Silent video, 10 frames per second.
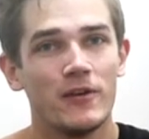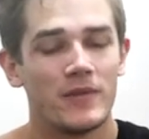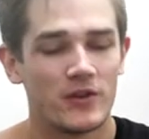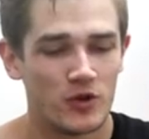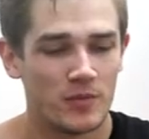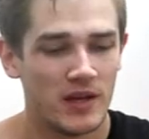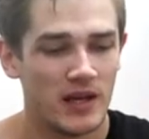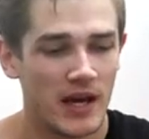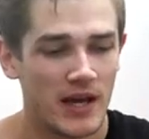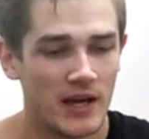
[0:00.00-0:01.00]
There should
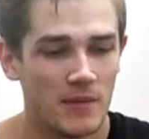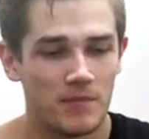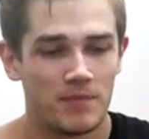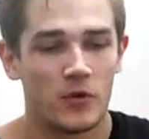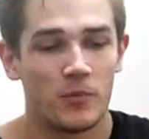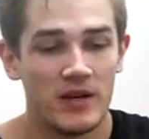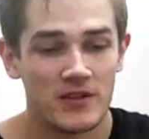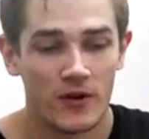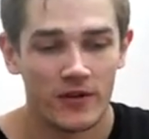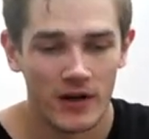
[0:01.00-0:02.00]
be a piece
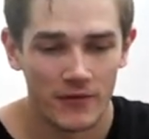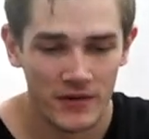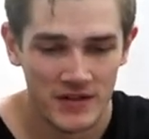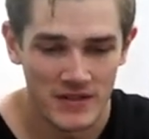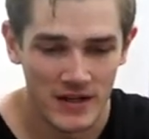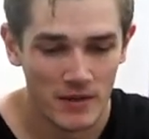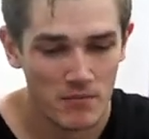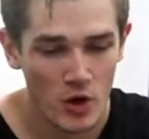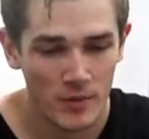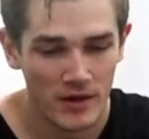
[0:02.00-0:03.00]
of content after this in a
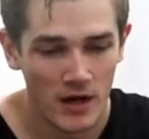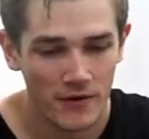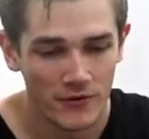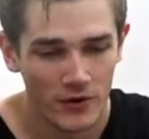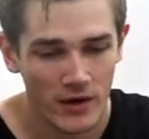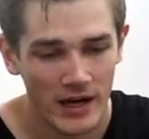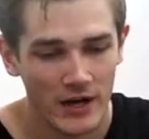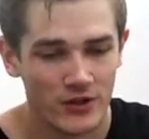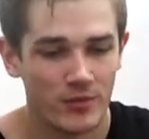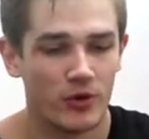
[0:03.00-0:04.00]
moment after I
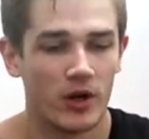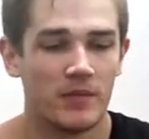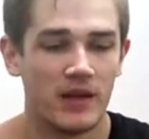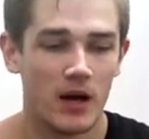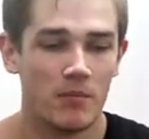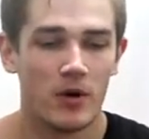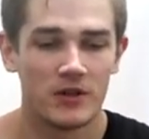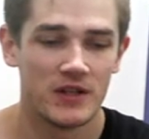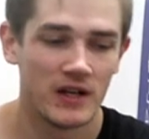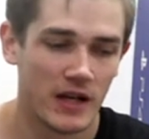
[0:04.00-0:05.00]
actually put up the
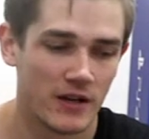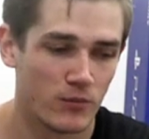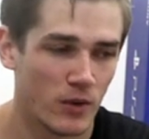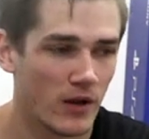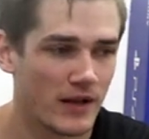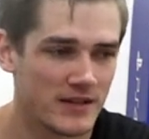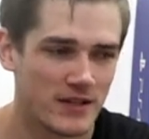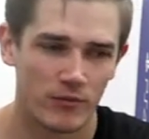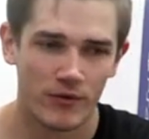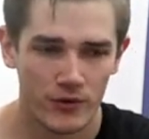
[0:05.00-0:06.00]
unboxing, as well as
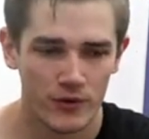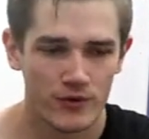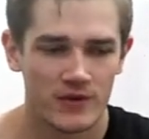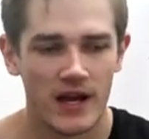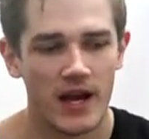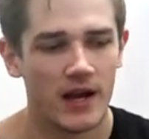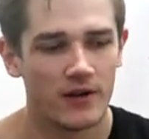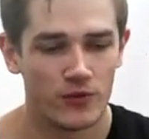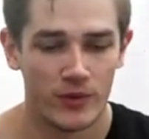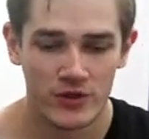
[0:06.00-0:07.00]
some reviews,
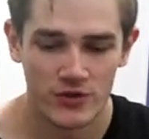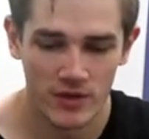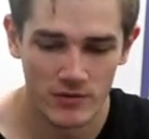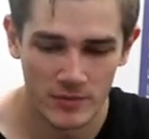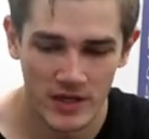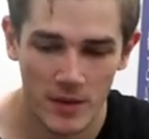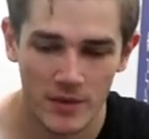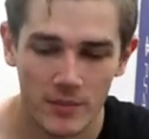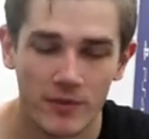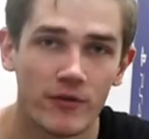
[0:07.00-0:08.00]
and Twitch streams will be coming
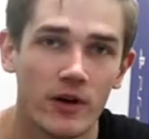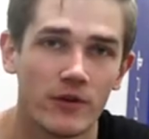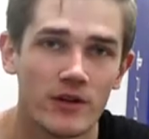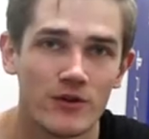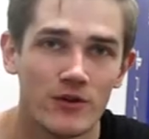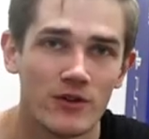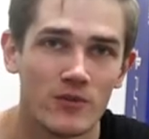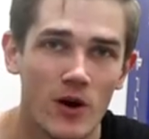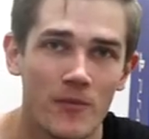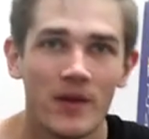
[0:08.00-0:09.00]
up very, very soon as
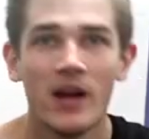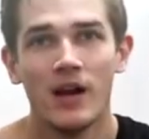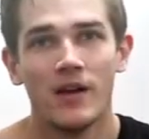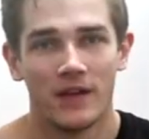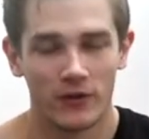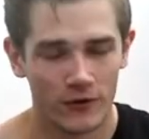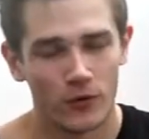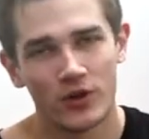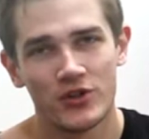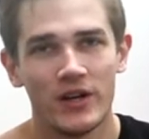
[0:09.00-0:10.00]
well. Thanks all for
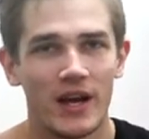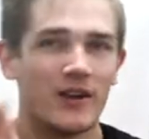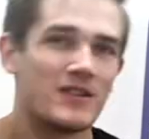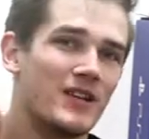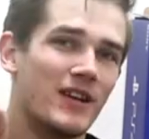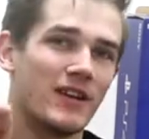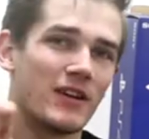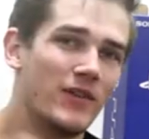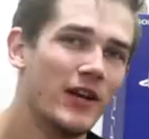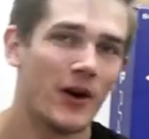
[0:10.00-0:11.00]
watching, and I'll see you in the
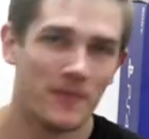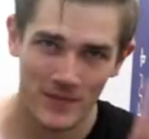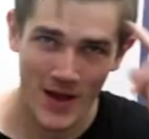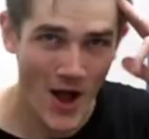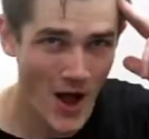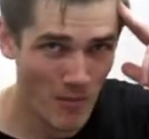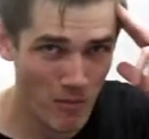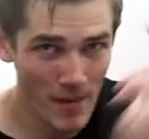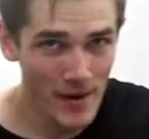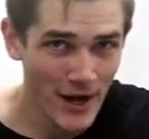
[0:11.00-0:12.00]
next video.
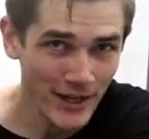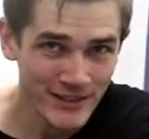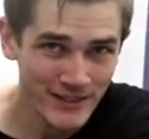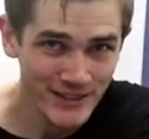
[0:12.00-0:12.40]
Bye!